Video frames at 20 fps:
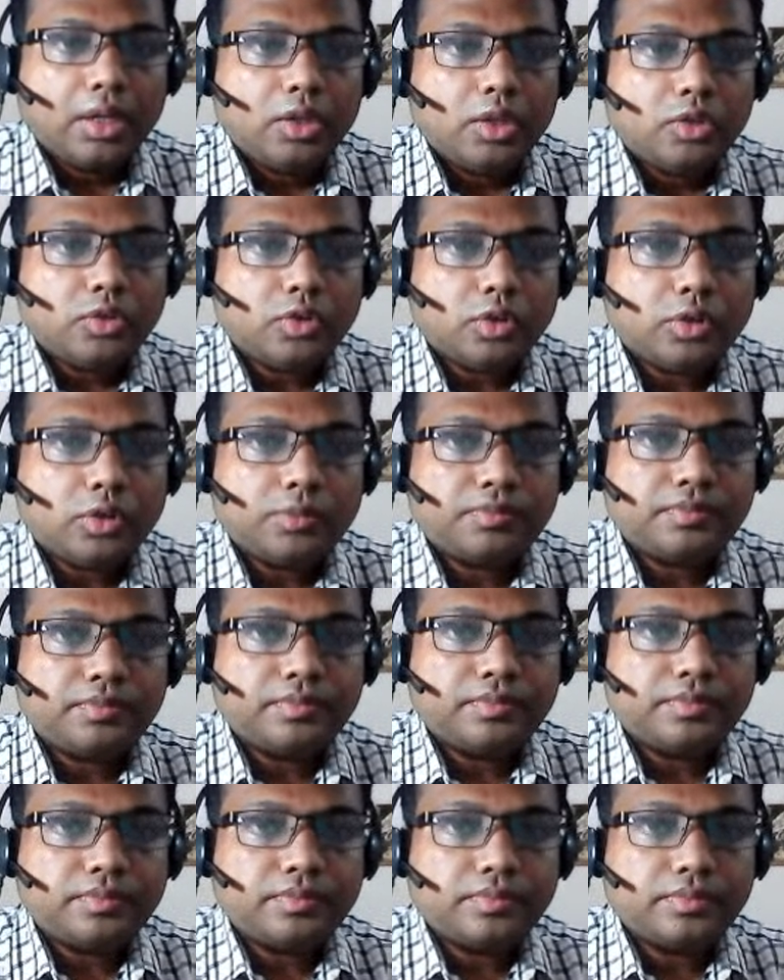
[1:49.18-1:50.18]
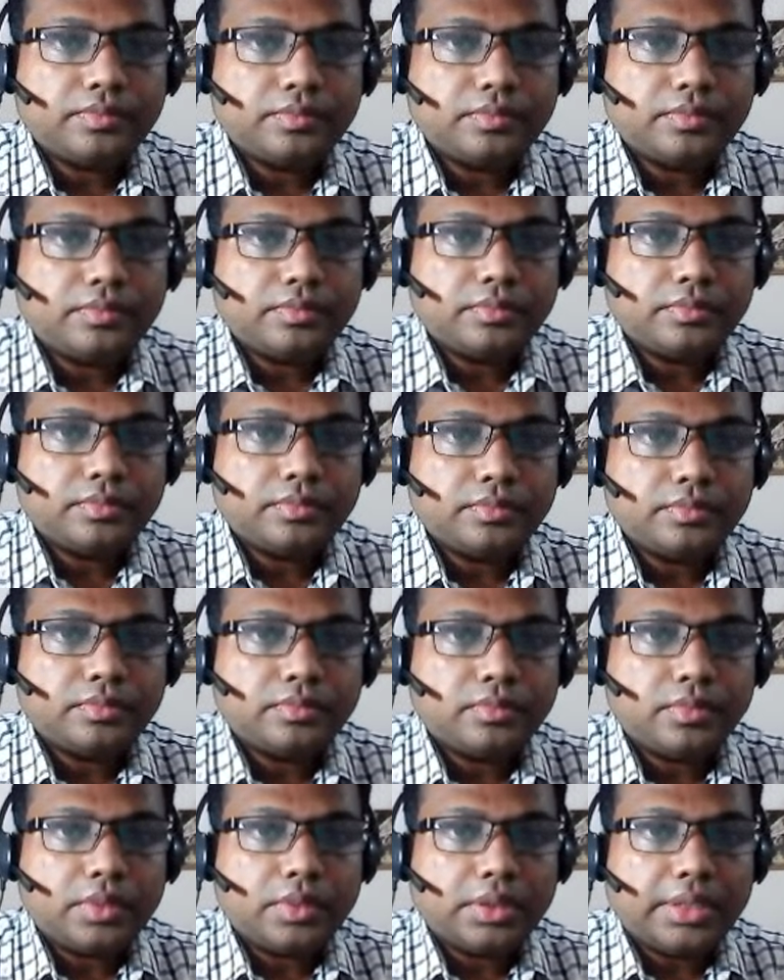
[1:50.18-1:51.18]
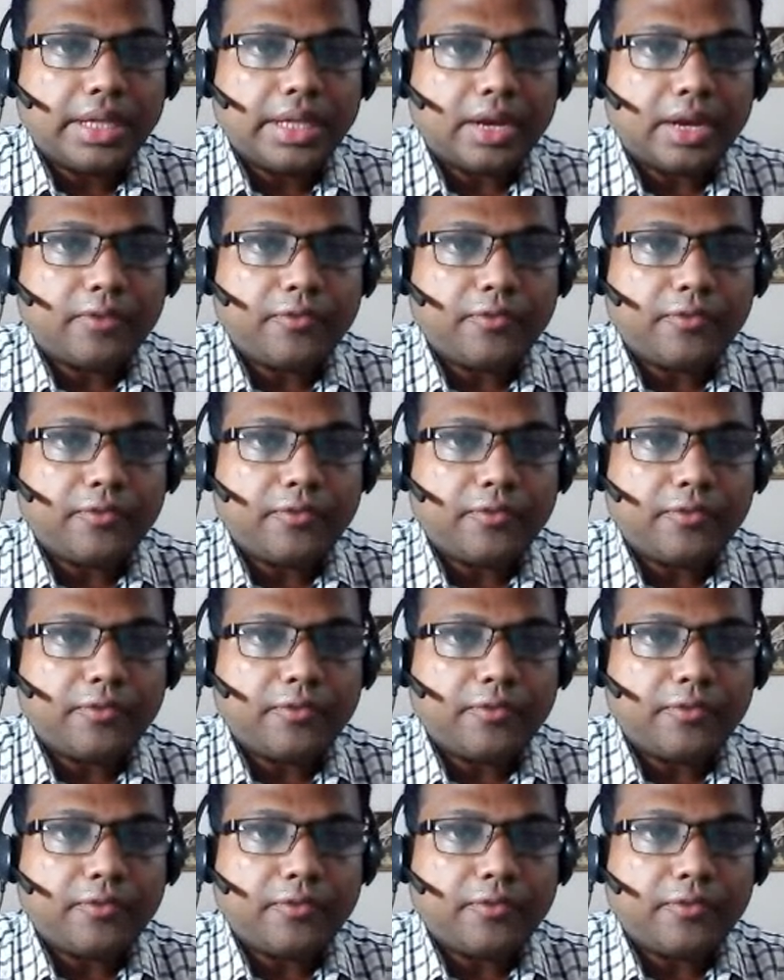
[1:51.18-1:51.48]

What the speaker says: So there